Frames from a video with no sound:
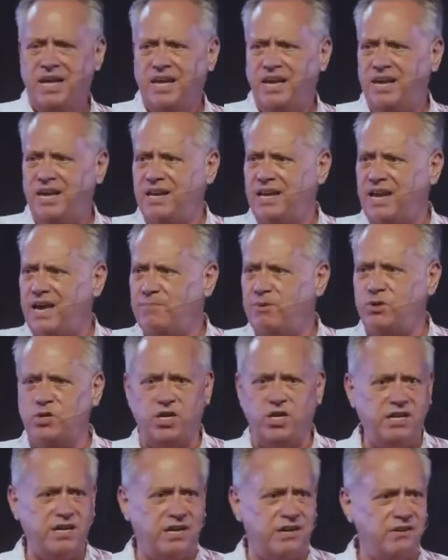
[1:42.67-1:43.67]
and
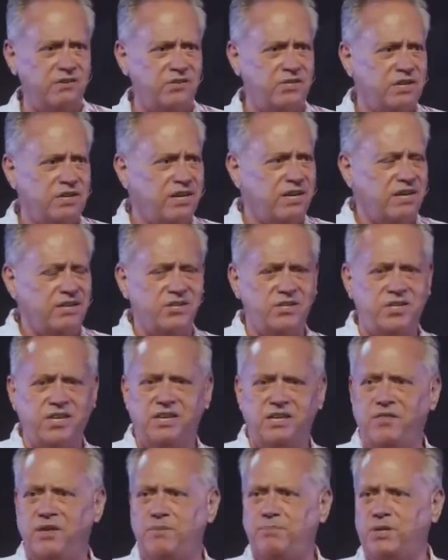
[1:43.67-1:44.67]
cappuccinos and sit
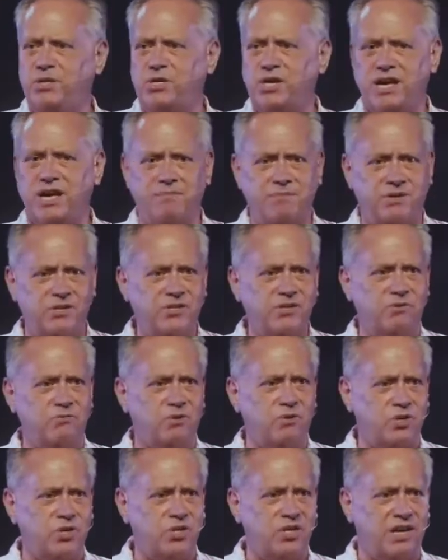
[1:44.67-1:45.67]
in their pajamas and
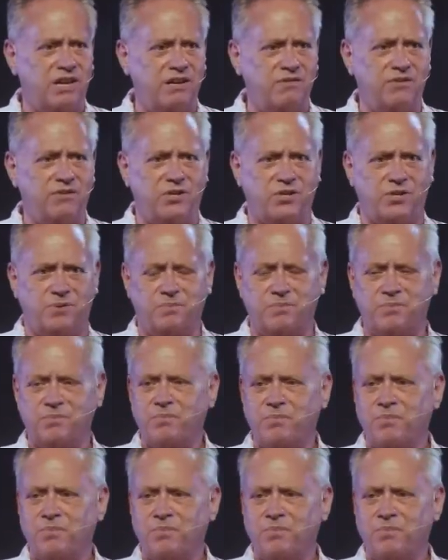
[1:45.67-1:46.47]
watch television.